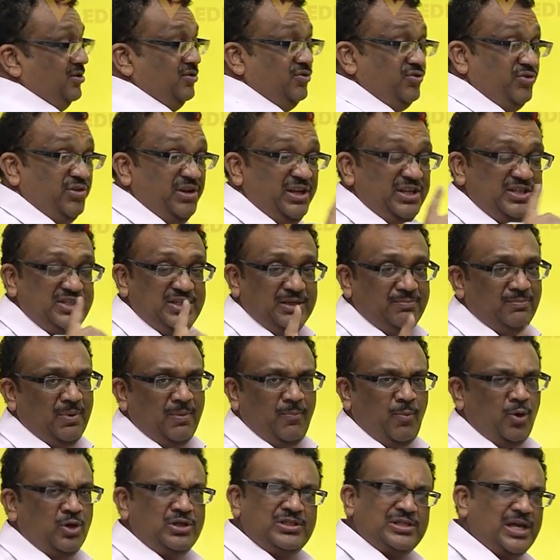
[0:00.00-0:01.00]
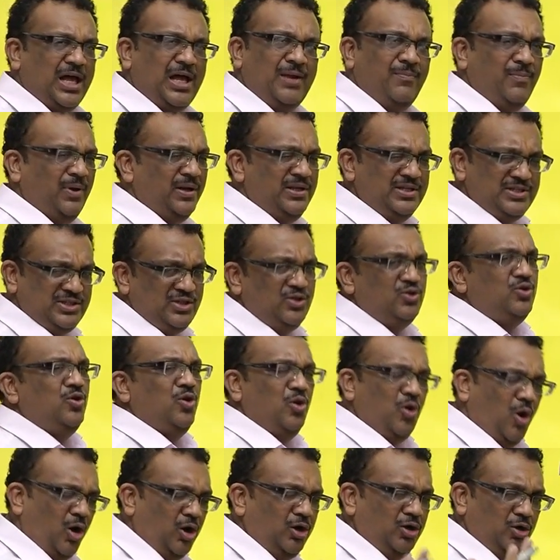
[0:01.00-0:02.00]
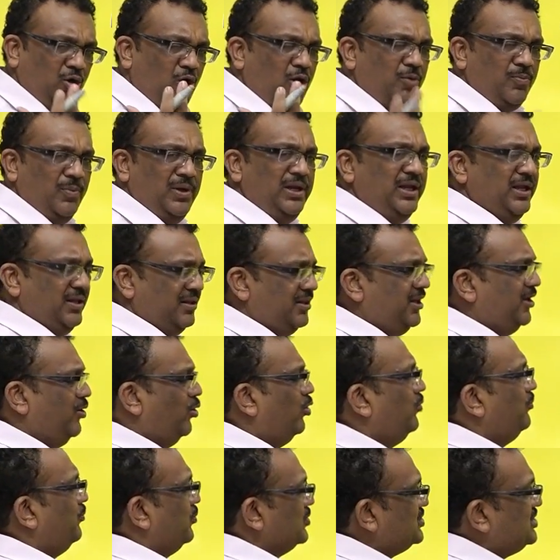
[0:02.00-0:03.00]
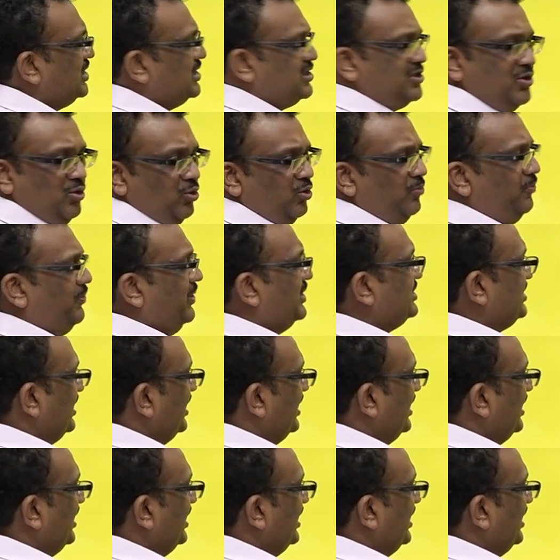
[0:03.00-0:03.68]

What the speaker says: 3 sigma bonds, carbons not normally, they don't possess lone pairs